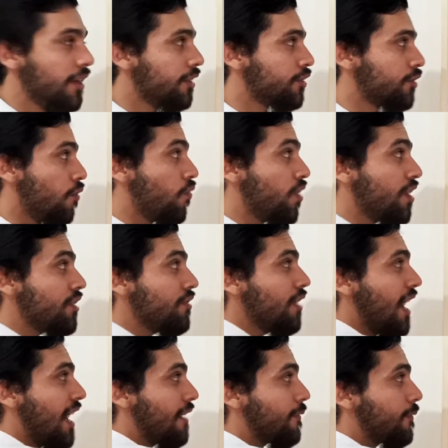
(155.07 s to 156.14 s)
So when you
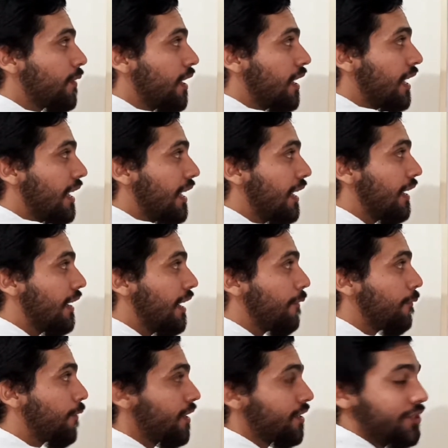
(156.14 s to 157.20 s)
have a
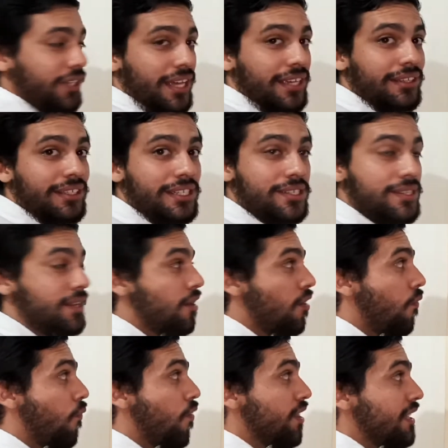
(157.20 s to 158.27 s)
fraction like
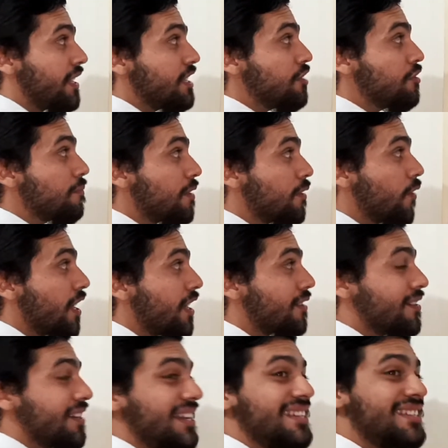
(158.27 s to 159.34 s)
this, when the
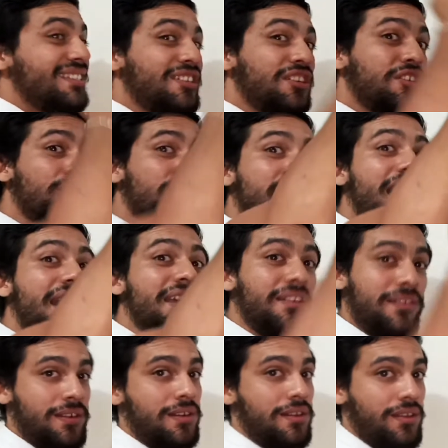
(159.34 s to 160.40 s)
numerator is
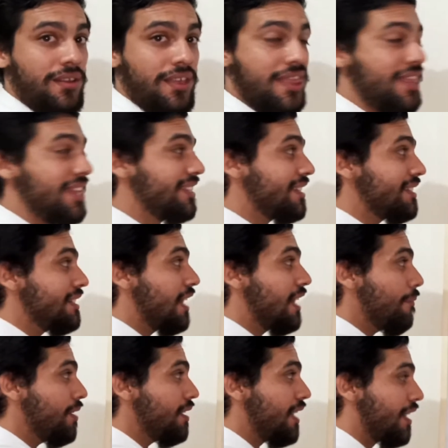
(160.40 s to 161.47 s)
greater than the
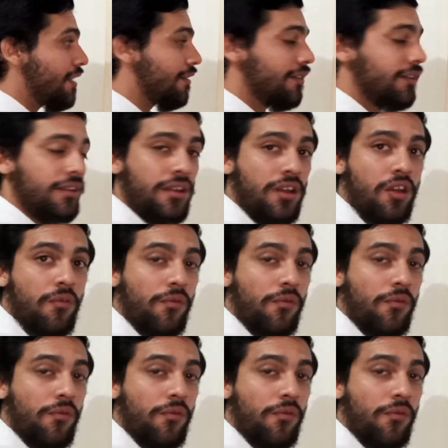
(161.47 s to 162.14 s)
denominator,